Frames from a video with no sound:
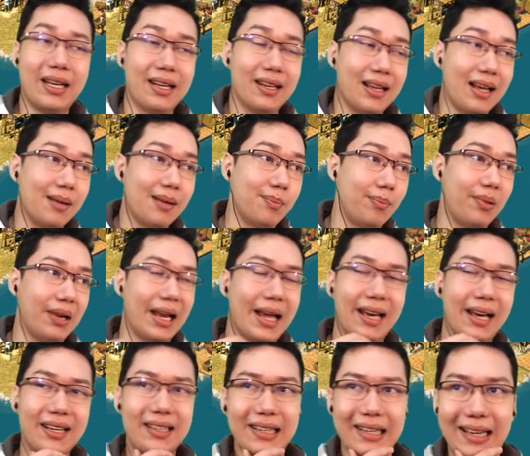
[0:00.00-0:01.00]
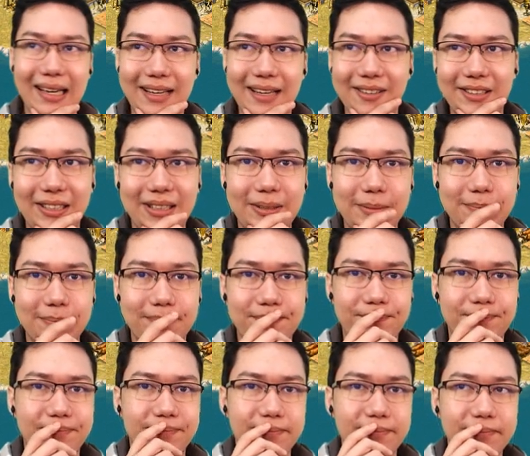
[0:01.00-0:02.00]
an, a blank area,
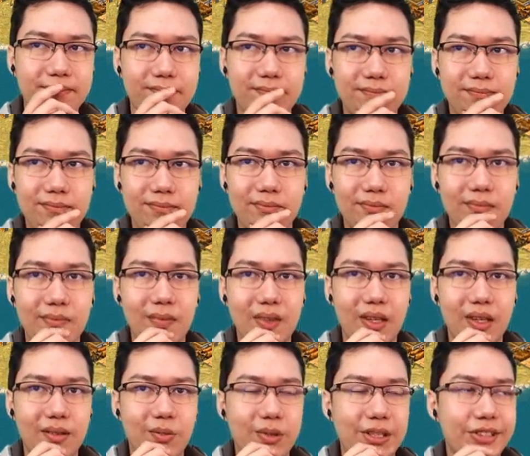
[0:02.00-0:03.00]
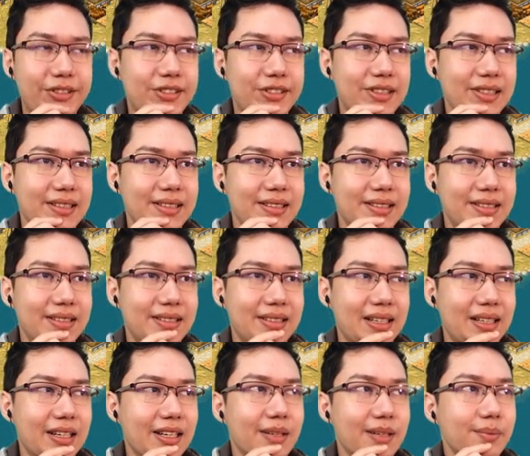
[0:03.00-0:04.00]
which is
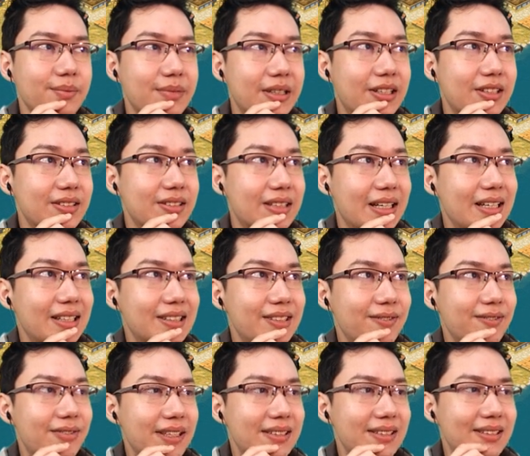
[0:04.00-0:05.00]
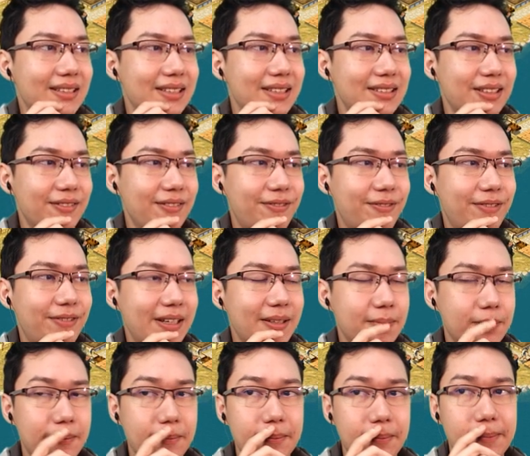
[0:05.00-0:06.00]
uh, because the interface doesn't fit
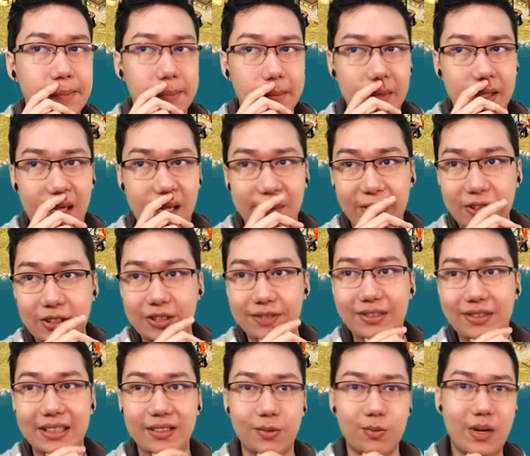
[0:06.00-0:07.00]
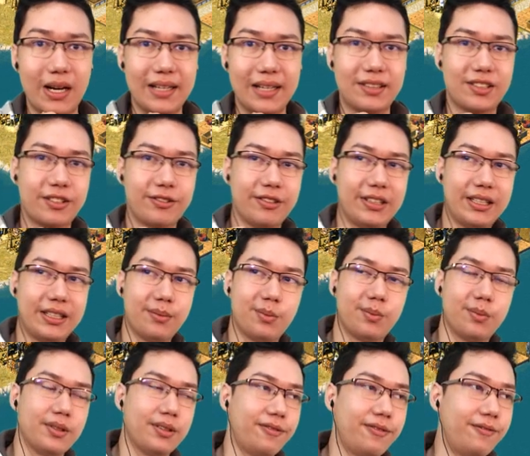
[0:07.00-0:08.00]
I'm not sure if there's a
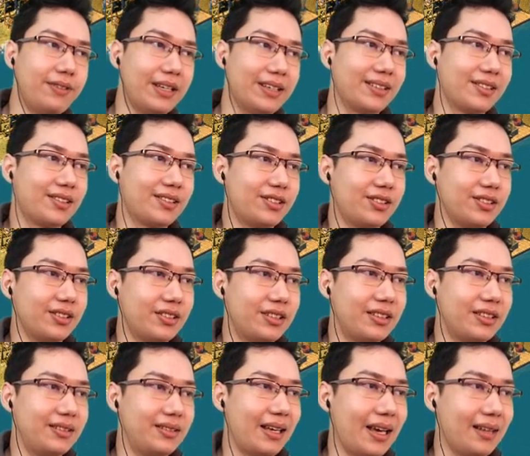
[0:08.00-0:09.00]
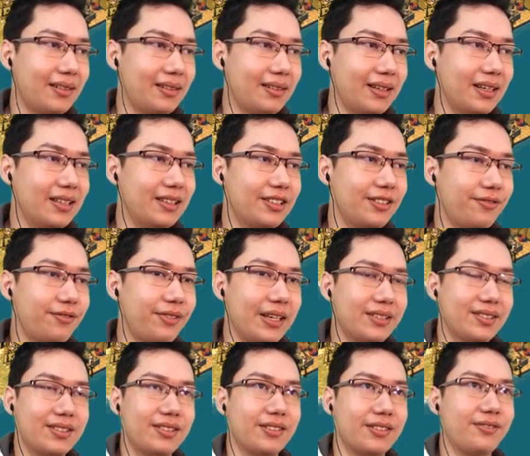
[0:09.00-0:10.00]
widescreen fix to get the
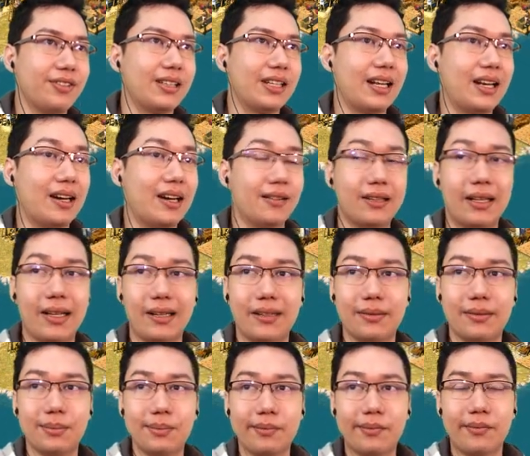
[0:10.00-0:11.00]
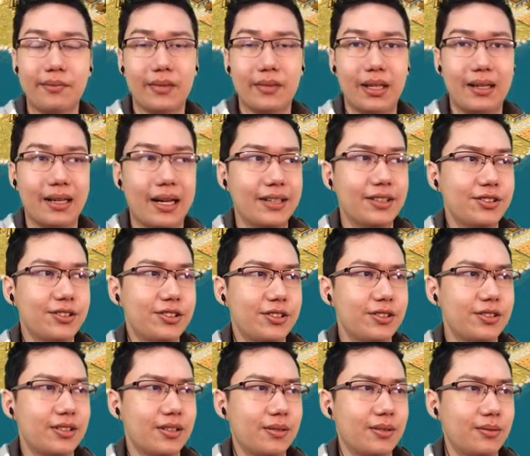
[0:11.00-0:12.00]
interface to fill that out. Like, uh, I used to
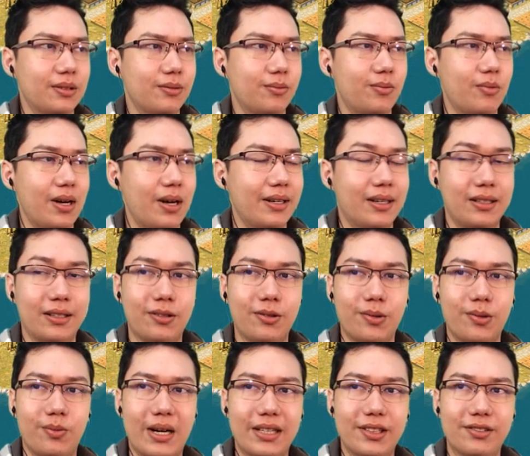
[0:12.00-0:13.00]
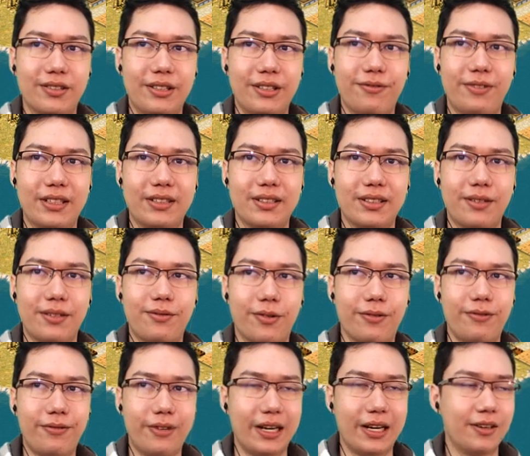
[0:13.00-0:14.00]
use a, the, an old widescreen fixer for
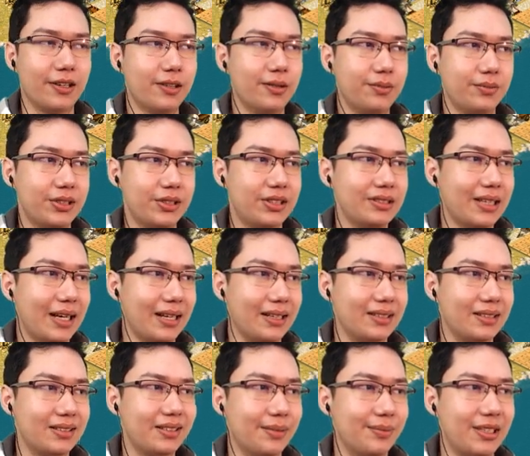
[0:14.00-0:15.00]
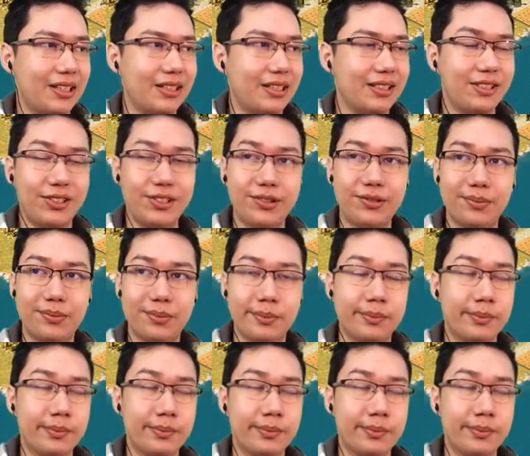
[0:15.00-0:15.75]
Pharaoh, which had a similar issue,